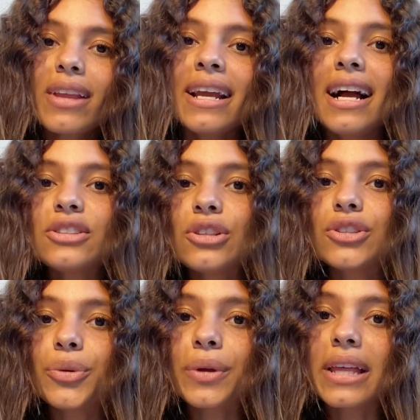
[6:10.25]
It has
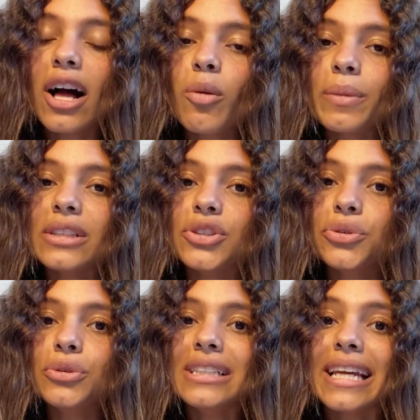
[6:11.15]
also really helped me
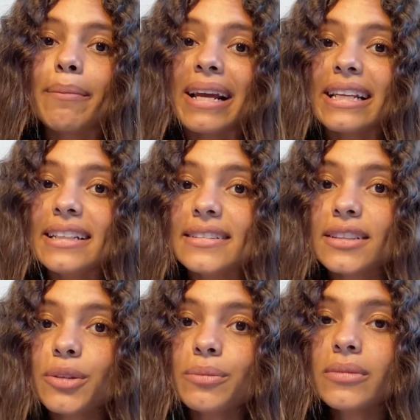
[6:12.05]
to take
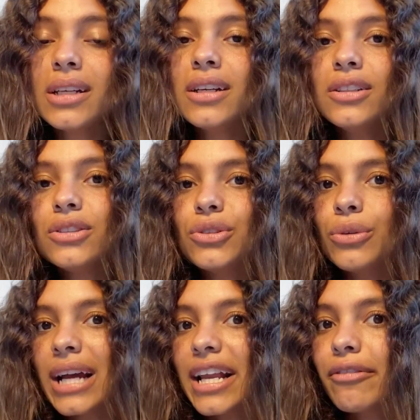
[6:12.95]
magnesium
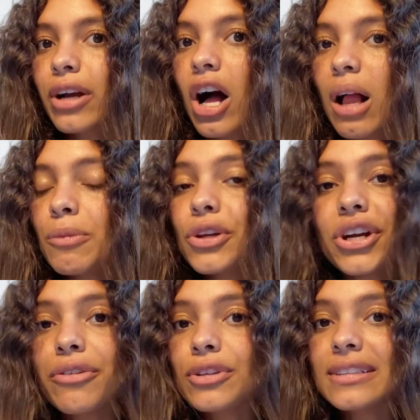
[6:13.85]
to kind of calm the
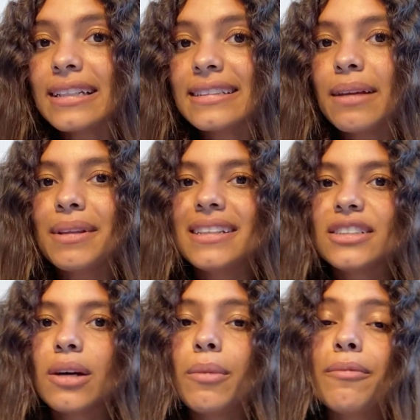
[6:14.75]
nervous system. These are
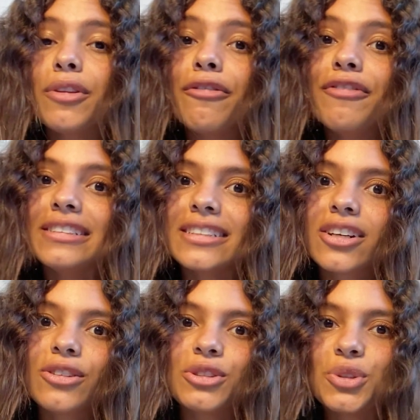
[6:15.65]
some of the
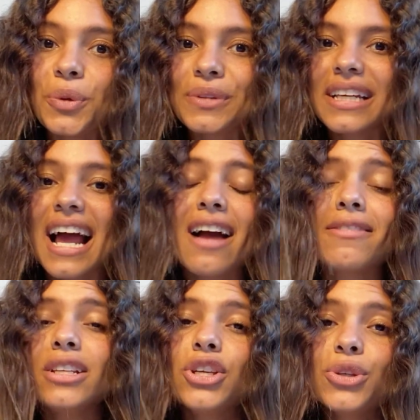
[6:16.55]
physical tools that I have
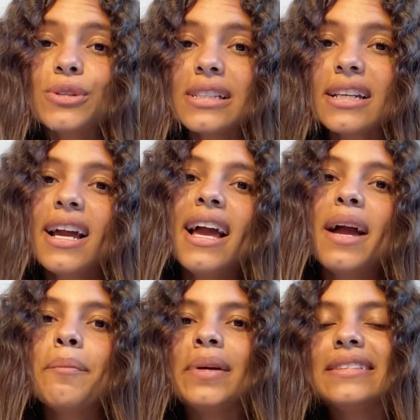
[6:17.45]
been using
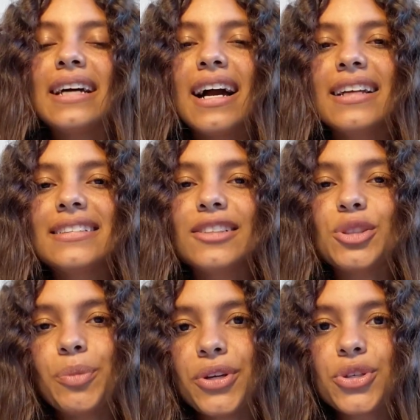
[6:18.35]
besides the
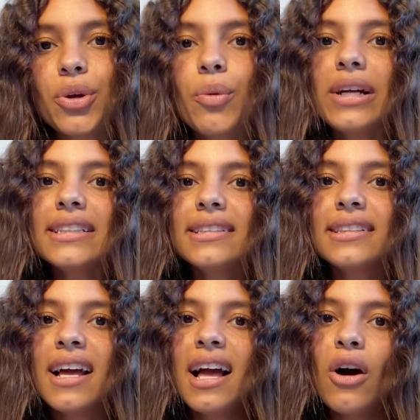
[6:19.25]
spiritual
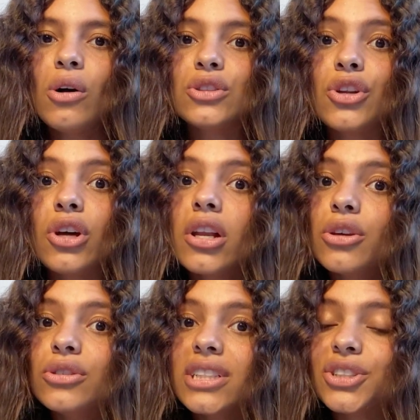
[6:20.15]
ones. Also, not
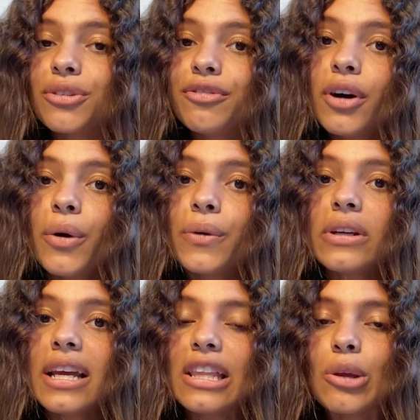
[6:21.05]
using your
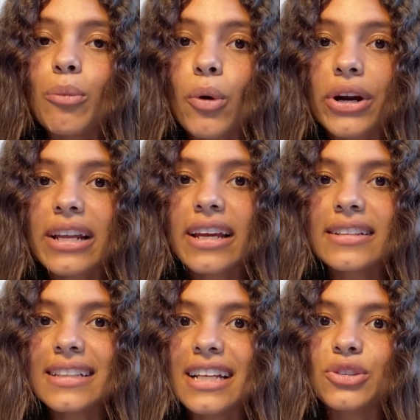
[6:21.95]
phone in the
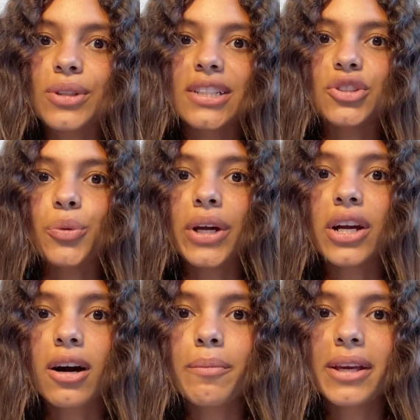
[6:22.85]
mornings as soon as you
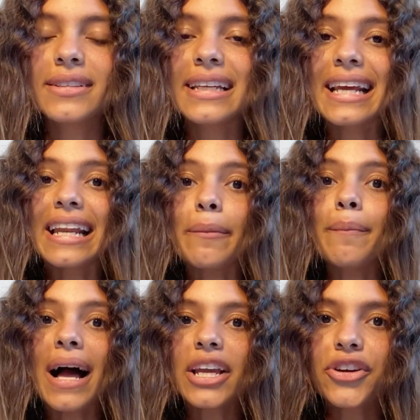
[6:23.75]
wake up because it can
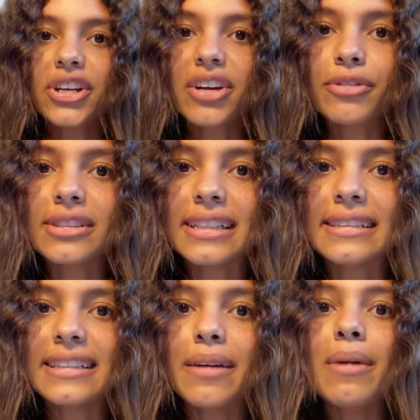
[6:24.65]
impact your nervous
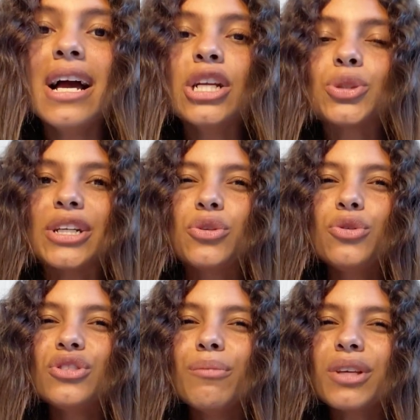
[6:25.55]
system. Try to
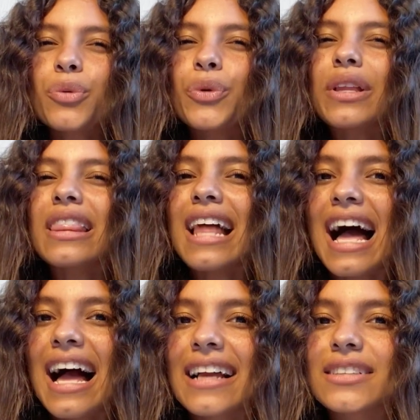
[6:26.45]
do something
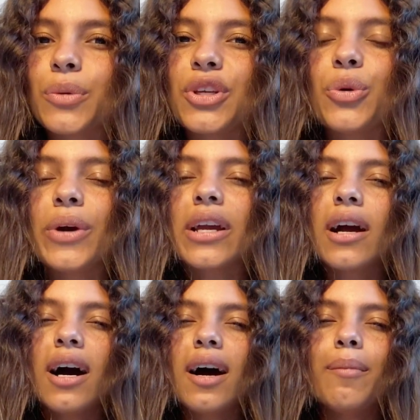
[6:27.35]
relaxed when you wake
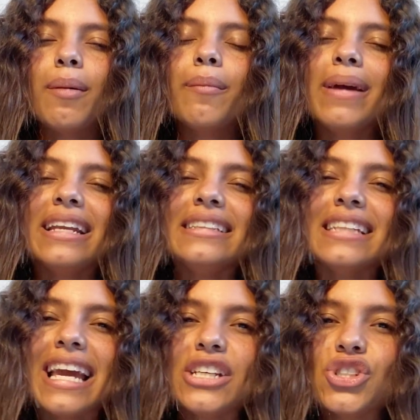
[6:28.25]
up, a
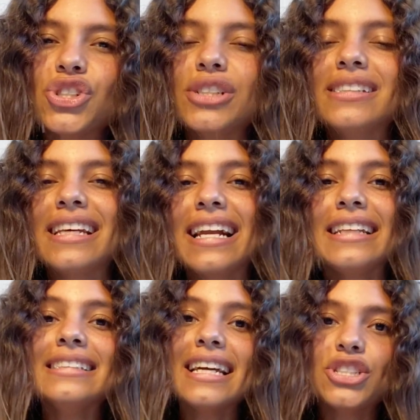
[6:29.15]
meditation, set an
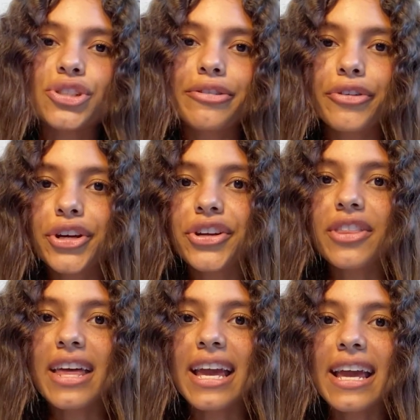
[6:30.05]
intention for your
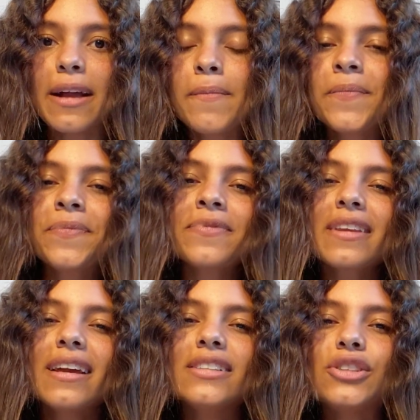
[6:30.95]
day
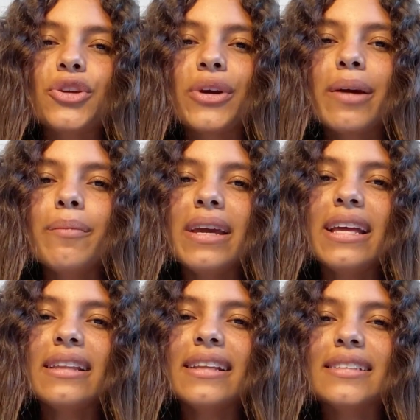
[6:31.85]
so you can
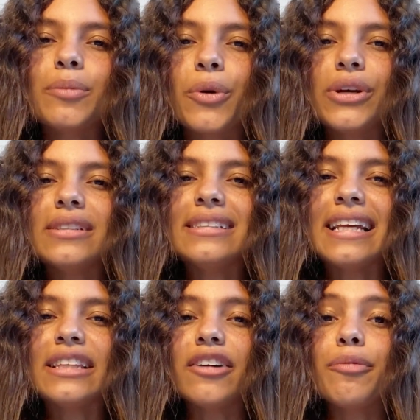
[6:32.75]
be in this more
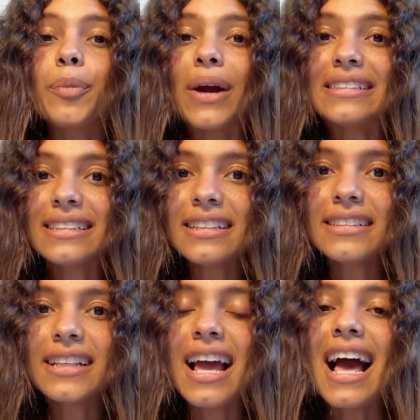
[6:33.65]
state of
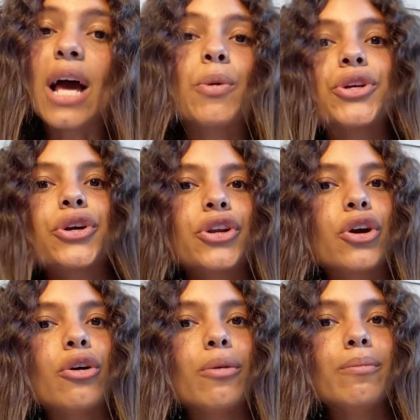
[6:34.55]
presence. And when you're going
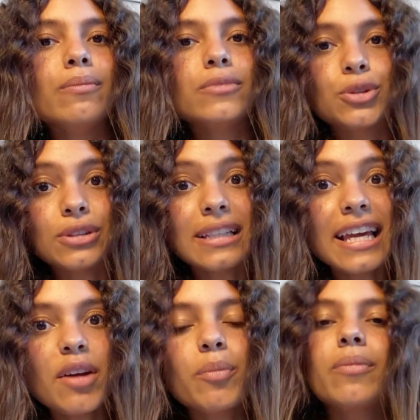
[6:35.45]
to go to
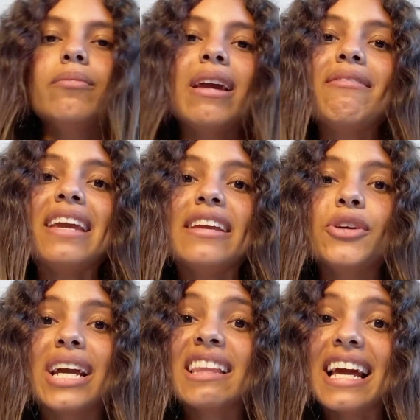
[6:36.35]
sleep, maybe
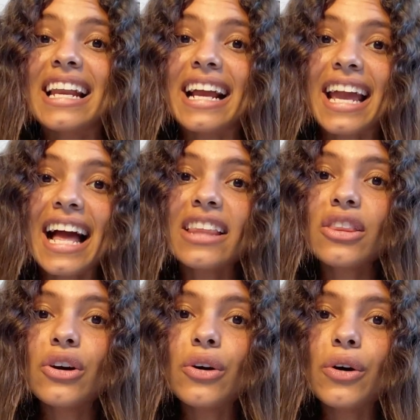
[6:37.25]
you can light a
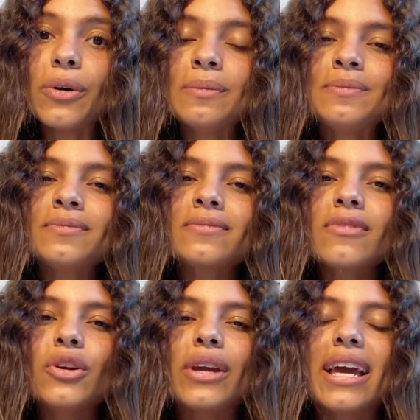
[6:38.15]
candle,
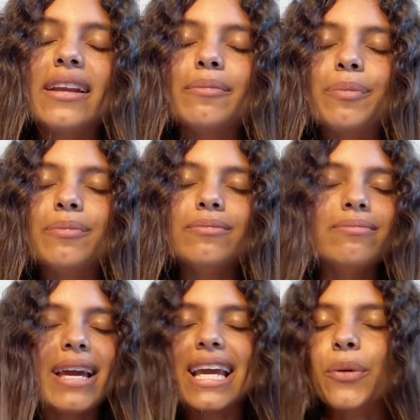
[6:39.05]
you can
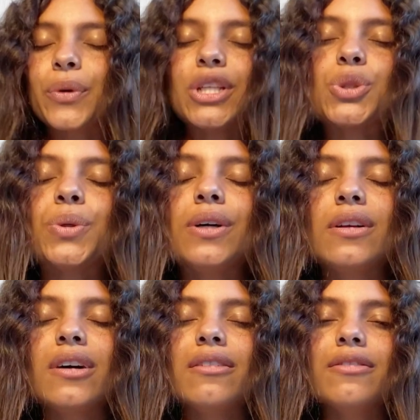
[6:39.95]
make a ritual
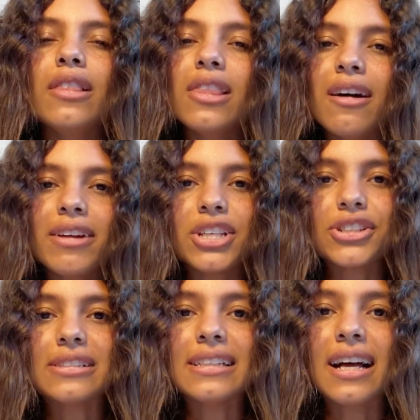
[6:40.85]
of loving
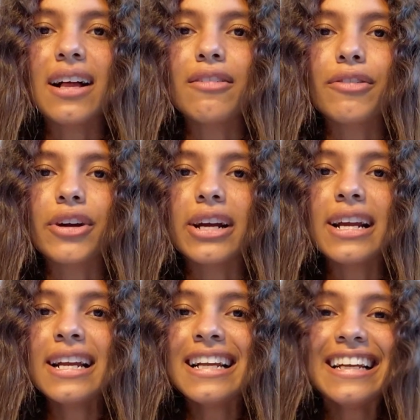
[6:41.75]
yourself, or
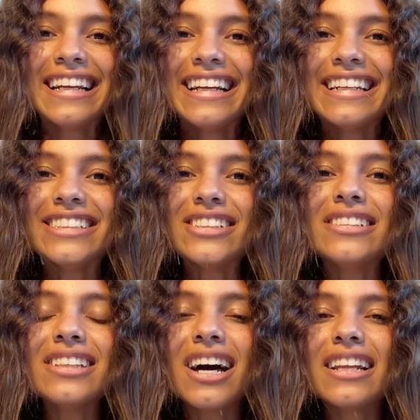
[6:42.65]

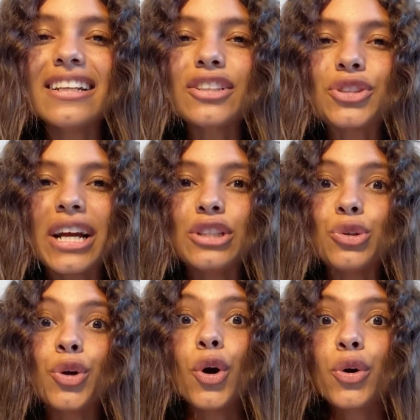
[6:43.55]
just not trying
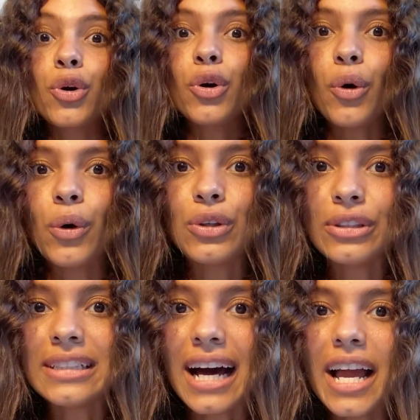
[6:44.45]
to go all the
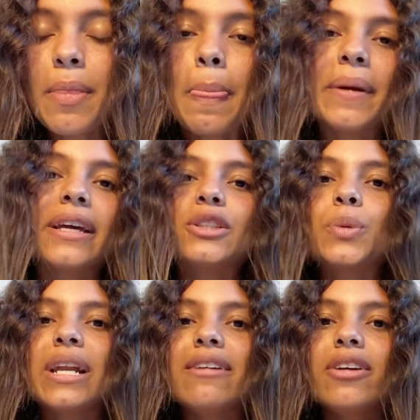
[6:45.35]
time, because
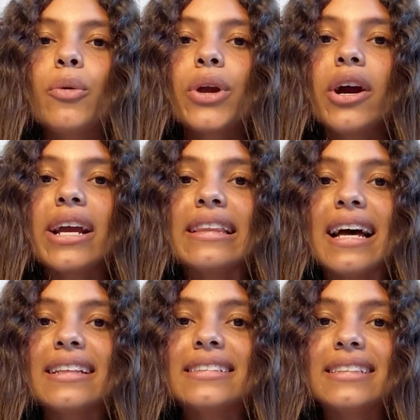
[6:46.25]
whatever we are in
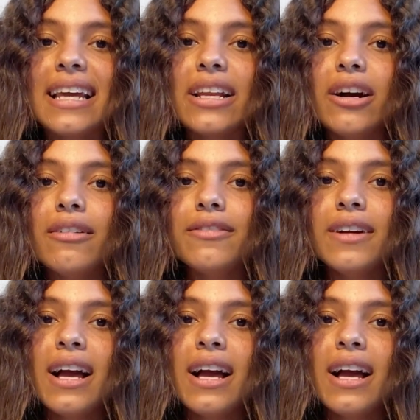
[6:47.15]
that state of